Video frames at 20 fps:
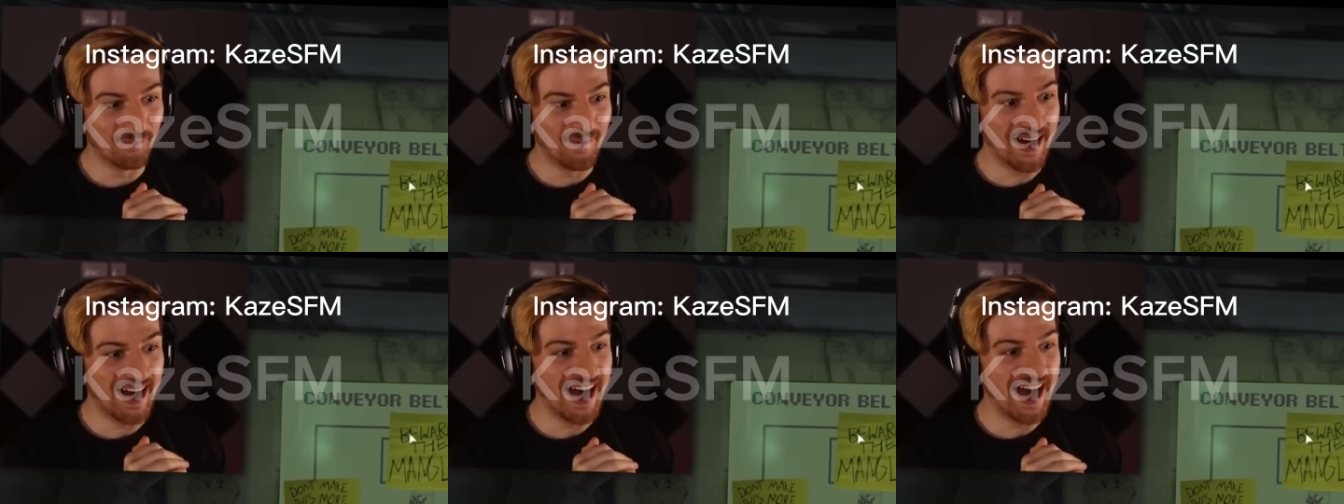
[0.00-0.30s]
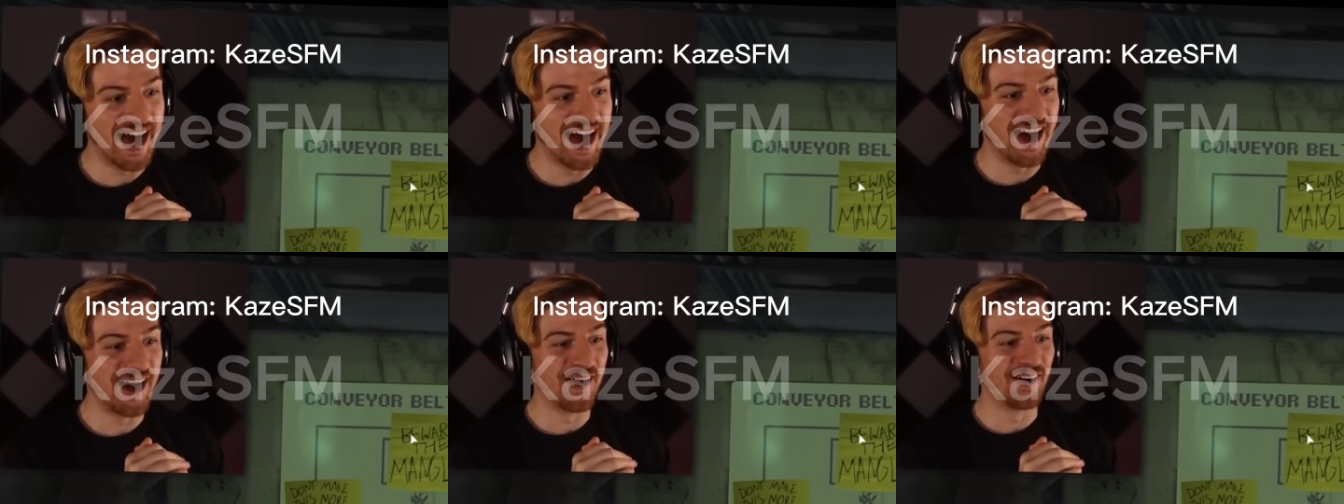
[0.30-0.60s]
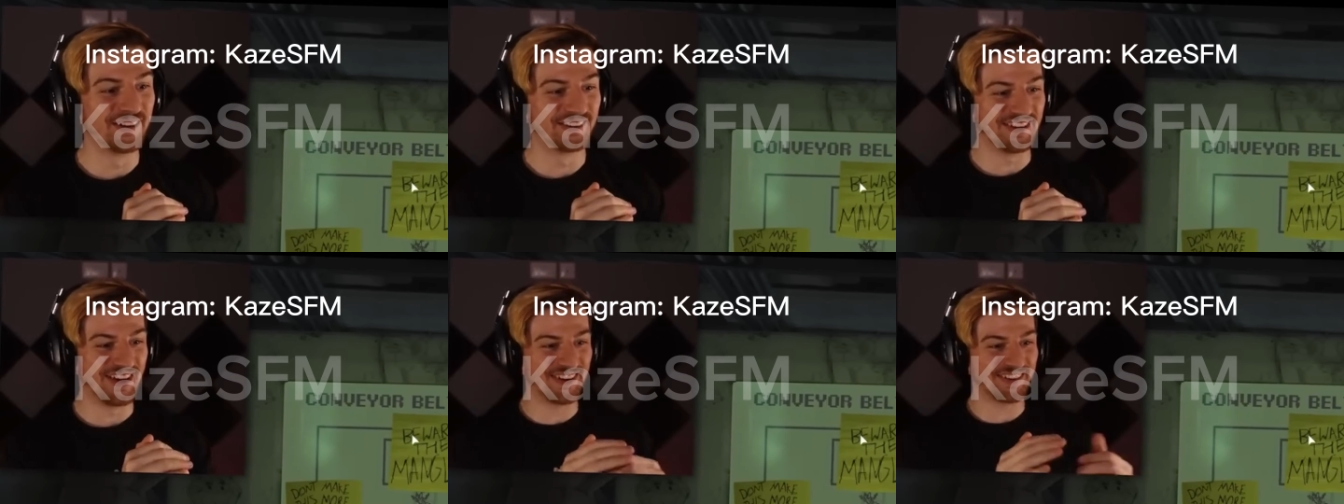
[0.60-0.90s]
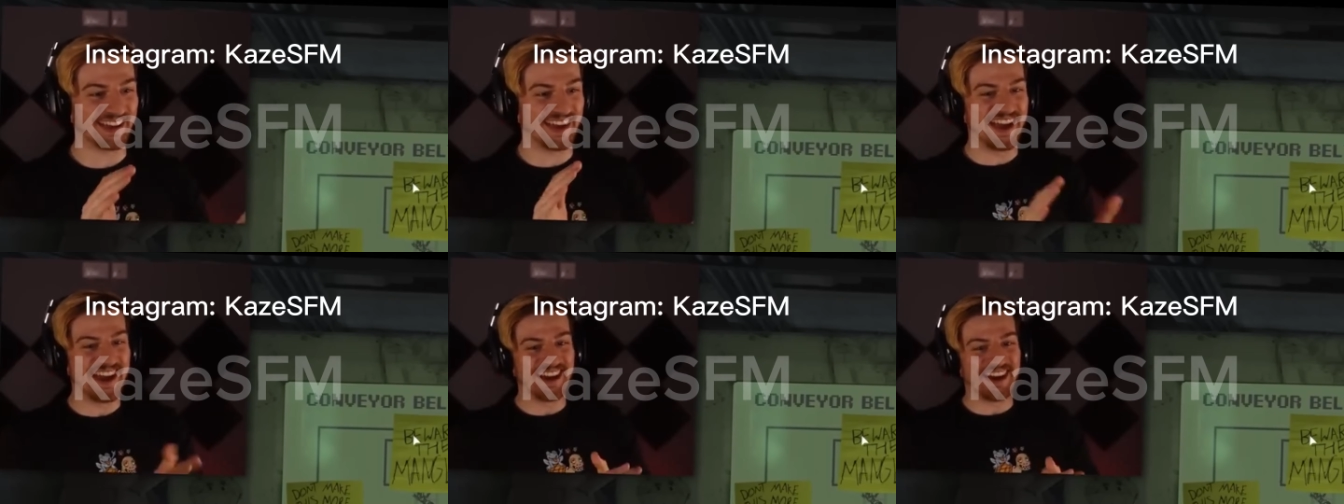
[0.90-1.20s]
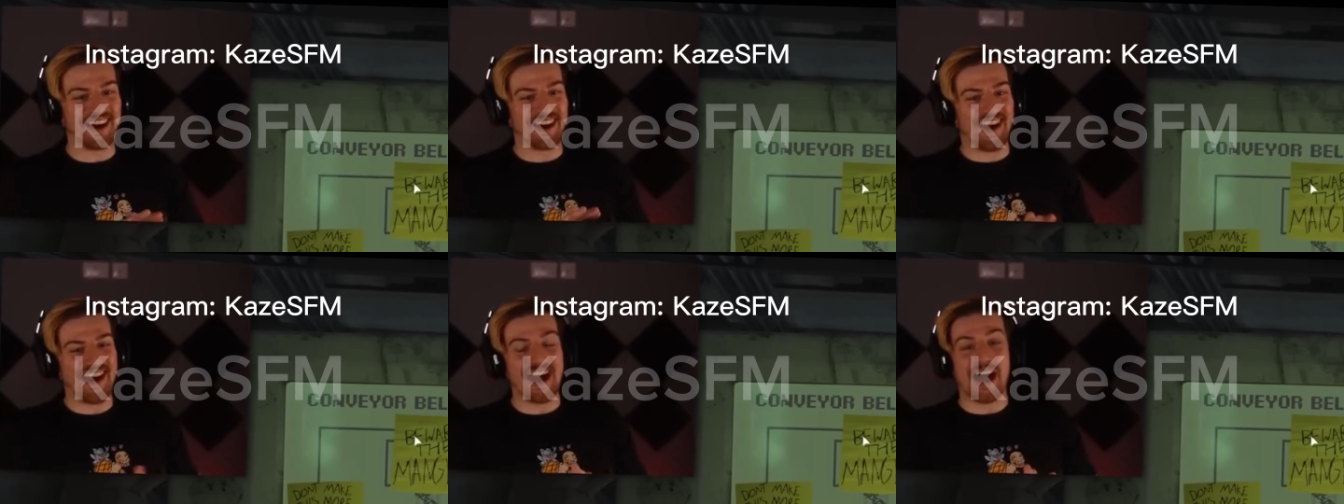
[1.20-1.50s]
Wow.
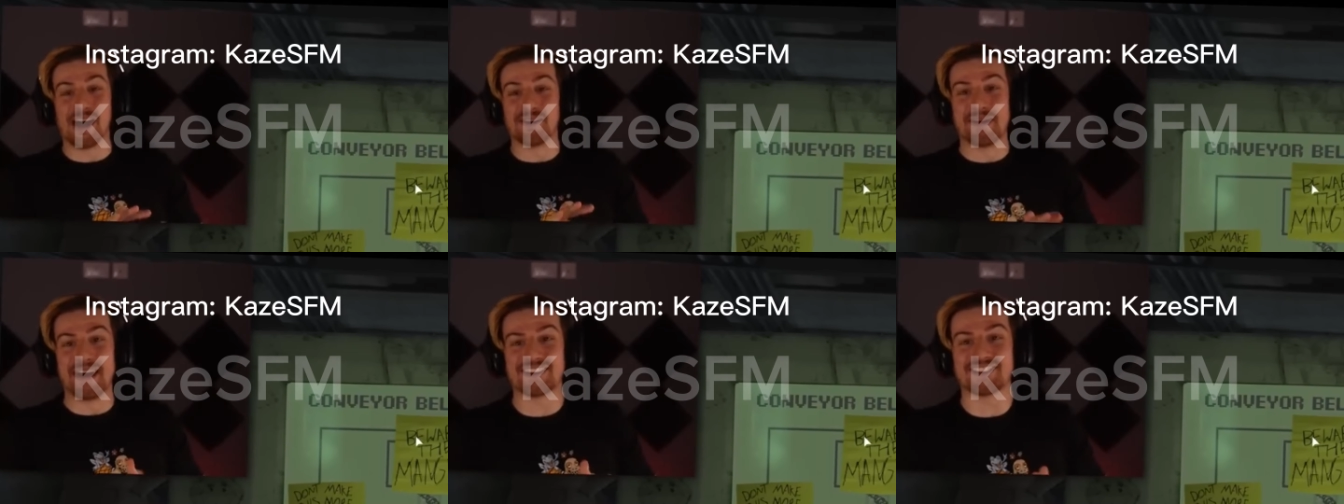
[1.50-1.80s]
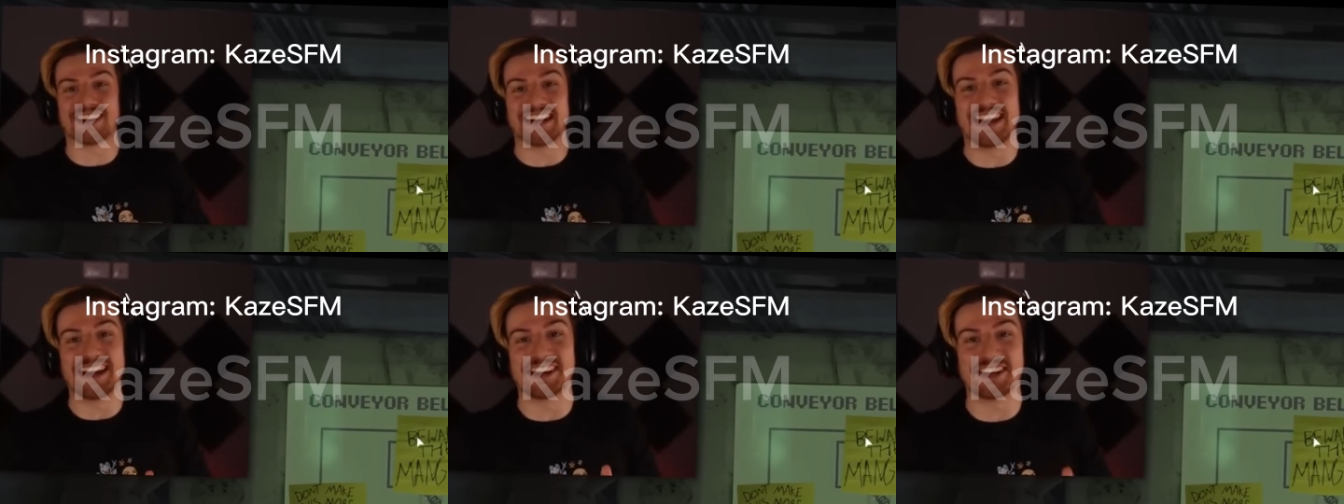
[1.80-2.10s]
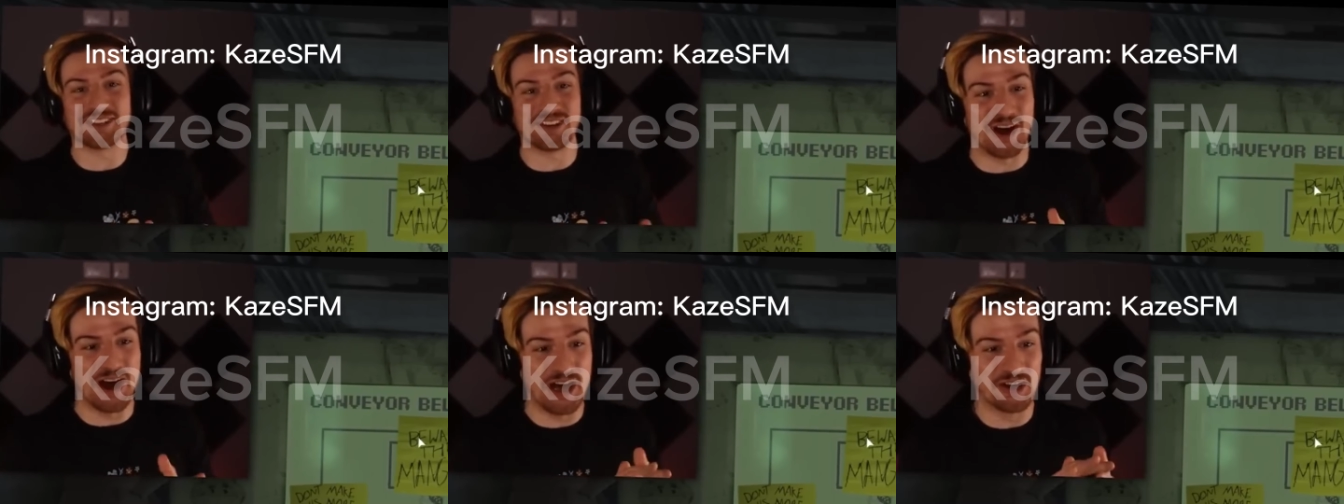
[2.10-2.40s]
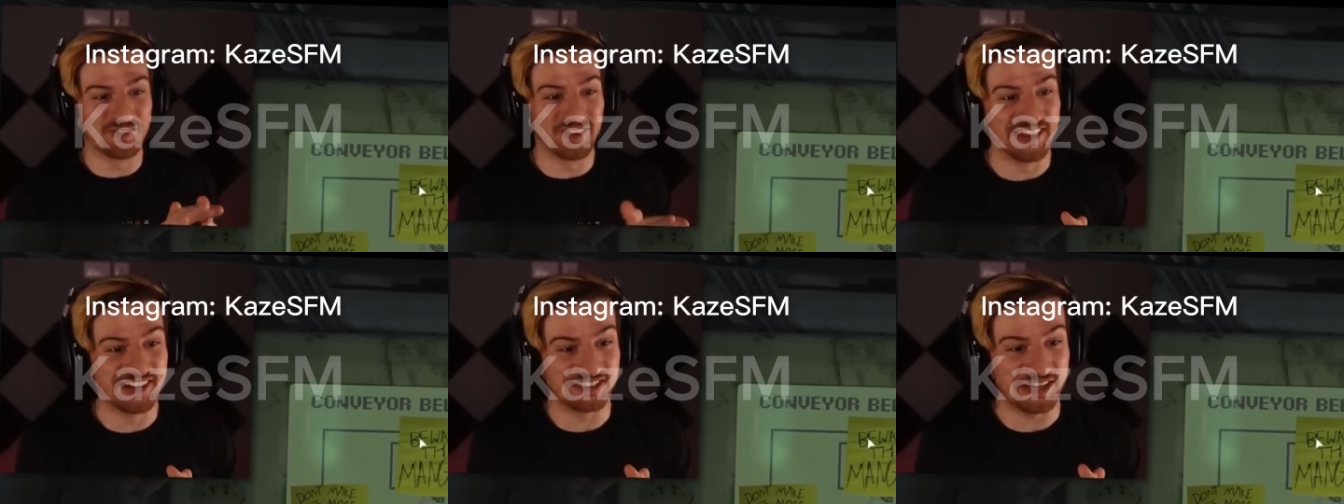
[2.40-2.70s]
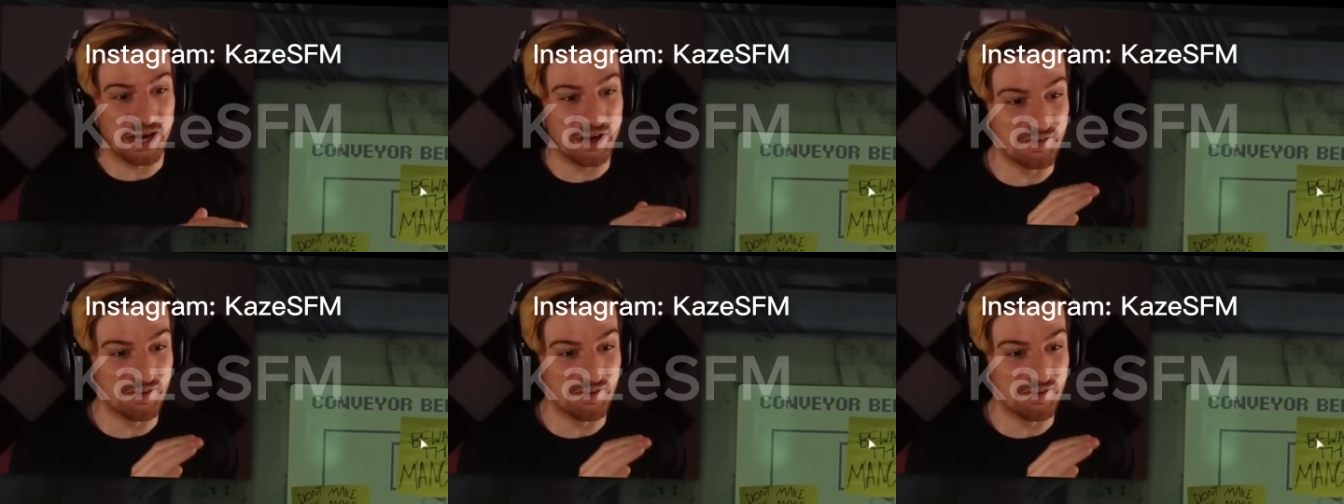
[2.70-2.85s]
Okay, alright, I'm actually excited for this,